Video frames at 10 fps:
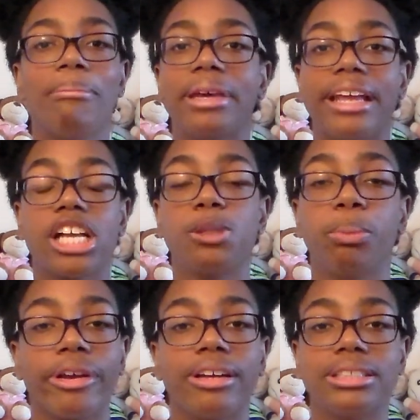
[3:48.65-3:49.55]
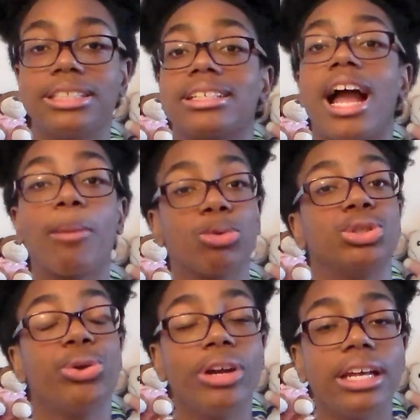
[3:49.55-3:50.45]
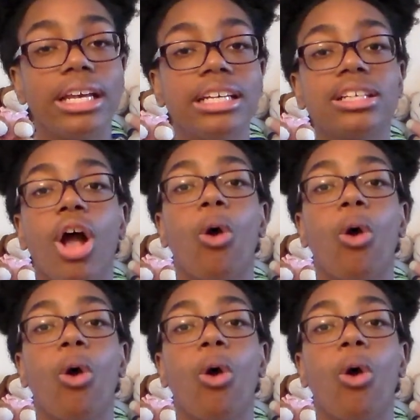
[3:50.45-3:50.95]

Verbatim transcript: many experiences and opportunities